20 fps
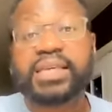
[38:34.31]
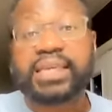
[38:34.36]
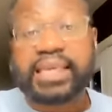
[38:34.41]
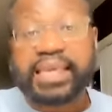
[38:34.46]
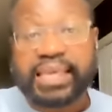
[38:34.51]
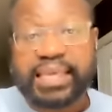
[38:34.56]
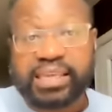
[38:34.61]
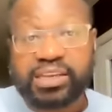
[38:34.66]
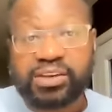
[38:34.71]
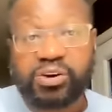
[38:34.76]

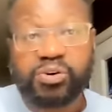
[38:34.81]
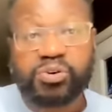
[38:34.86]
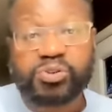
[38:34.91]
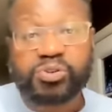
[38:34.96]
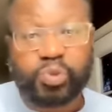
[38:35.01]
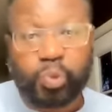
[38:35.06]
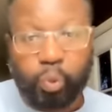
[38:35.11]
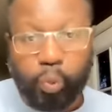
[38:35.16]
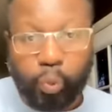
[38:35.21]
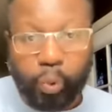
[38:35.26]
He
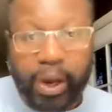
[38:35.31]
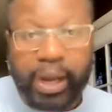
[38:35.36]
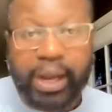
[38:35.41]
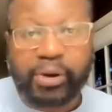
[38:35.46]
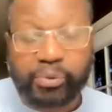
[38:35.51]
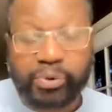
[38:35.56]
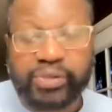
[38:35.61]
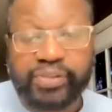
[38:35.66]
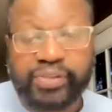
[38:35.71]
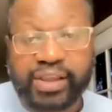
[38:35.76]
knows
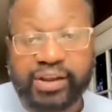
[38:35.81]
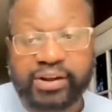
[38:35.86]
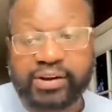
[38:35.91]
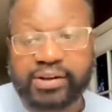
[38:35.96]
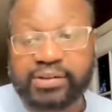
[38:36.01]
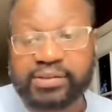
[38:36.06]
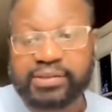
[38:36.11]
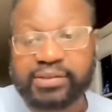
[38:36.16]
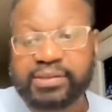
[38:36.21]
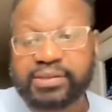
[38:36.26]
why we're
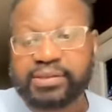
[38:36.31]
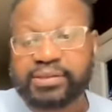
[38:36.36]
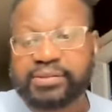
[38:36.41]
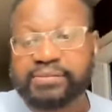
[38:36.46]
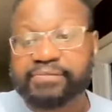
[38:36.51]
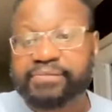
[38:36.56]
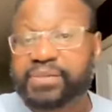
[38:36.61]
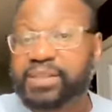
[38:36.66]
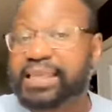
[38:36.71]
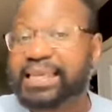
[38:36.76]
there.
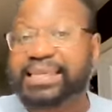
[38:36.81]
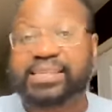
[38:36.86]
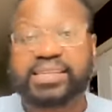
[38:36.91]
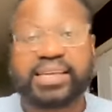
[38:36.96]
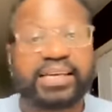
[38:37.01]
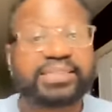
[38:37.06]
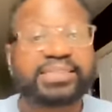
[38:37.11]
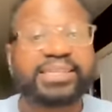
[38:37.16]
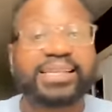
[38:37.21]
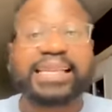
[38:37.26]
It
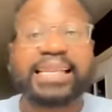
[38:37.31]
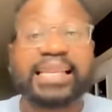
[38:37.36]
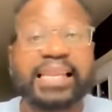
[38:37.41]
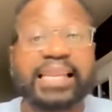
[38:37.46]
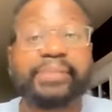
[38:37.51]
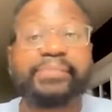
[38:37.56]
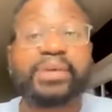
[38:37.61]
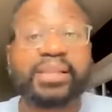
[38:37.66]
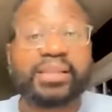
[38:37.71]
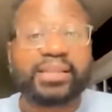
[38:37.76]
doesn't
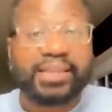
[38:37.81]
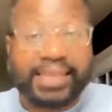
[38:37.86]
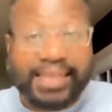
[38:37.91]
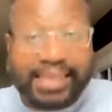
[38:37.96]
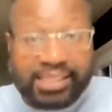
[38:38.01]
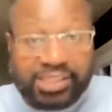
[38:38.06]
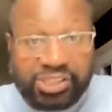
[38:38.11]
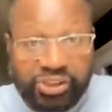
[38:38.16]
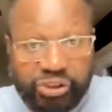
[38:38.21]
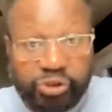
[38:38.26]
limit
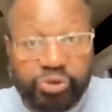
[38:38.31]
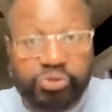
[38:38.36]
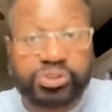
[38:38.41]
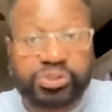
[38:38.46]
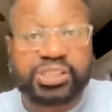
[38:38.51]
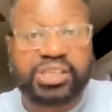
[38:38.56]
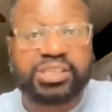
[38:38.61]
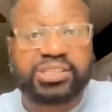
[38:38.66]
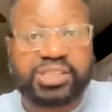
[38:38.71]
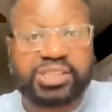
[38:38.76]
His
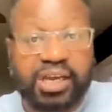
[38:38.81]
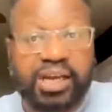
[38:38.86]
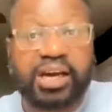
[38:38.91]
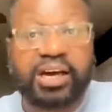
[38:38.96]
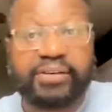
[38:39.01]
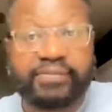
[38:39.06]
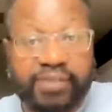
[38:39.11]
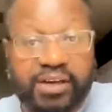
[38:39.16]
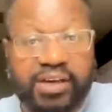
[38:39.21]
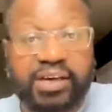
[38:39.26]
usage
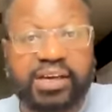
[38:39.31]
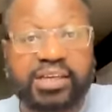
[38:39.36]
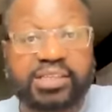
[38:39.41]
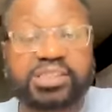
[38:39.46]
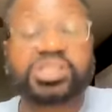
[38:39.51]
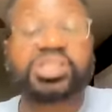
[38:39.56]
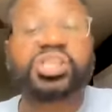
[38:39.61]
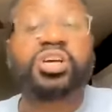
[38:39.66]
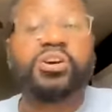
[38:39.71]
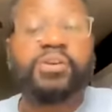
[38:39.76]
of
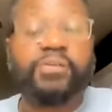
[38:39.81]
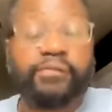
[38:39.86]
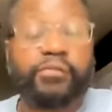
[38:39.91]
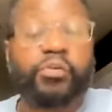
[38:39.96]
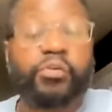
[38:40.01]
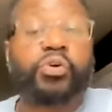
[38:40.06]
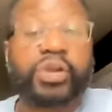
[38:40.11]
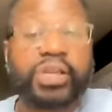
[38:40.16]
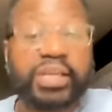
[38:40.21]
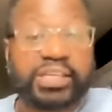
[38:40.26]
us
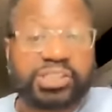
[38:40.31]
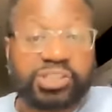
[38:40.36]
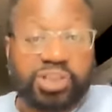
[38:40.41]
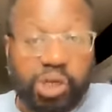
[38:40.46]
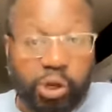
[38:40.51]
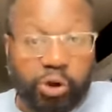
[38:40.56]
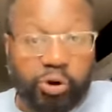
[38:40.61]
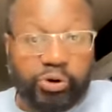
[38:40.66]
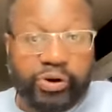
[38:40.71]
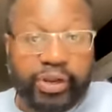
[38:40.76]
for His
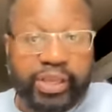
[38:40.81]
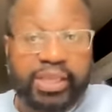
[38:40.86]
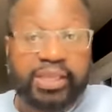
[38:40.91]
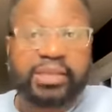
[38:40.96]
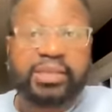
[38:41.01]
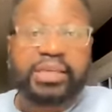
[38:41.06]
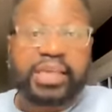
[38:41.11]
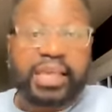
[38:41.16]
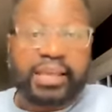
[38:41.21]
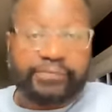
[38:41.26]
glory
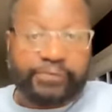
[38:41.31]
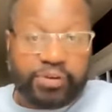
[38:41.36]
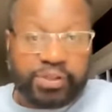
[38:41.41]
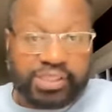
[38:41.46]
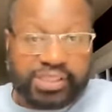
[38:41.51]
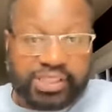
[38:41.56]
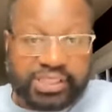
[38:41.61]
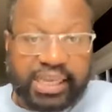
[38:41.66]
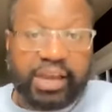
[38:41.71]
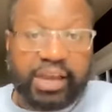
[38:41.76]
and for
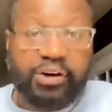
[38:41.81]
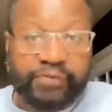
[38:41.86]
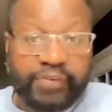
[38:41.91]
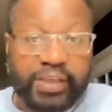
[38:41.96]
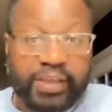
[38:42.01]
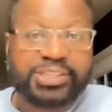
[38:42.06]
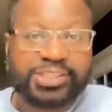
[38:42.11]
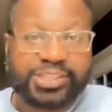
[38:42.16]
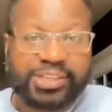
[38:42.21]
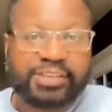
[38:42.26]
the
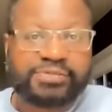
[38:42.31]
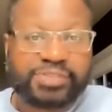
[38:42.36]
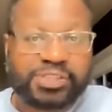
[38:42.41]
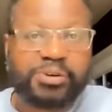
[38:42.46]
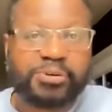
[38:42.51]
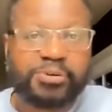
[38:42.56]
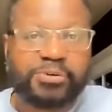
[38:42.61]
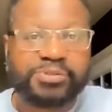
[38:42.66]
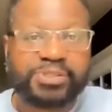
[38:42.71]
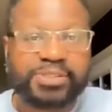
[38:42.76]
salvation of
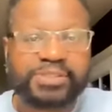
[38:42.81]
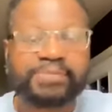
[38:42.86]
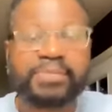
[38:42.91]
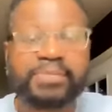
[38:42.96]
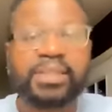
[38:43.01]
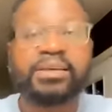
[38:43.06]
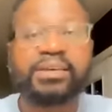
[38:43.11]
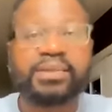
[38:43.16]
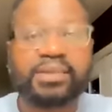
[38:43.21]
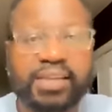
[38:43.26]
souls.
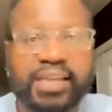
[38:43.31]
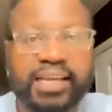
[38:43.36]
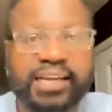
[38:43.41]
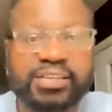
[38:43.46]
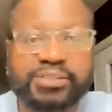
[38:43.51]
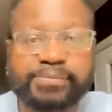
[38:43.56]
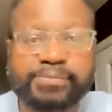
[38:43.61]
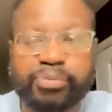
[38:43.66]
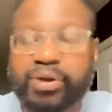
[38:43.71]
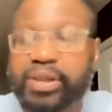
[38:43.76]
Let
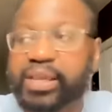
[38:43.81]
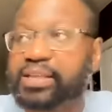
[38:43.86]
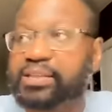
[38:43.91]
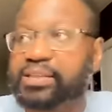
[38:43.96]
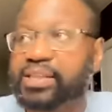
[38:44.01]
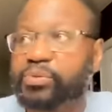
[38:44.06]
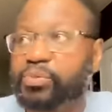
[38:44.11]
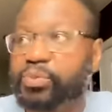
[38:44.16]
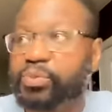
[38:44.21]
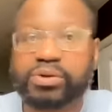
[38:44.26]
us pray
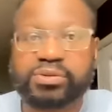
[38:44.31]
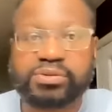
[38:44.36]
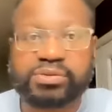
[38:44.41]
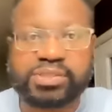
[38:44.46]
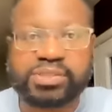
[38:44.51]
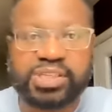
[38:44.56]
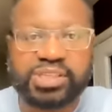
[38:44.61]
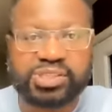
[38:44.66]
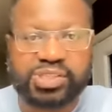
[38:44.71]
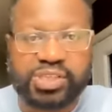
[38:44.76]
and then we'll
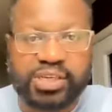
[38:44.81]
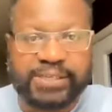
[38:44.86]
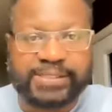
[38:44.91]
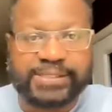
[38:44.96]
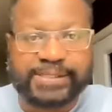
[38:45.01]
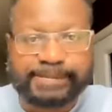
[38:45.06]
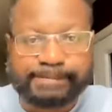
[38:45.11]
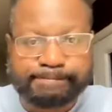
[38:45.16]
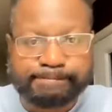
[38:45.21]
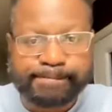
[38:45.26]

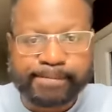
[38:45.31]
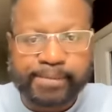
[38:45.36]
discuss.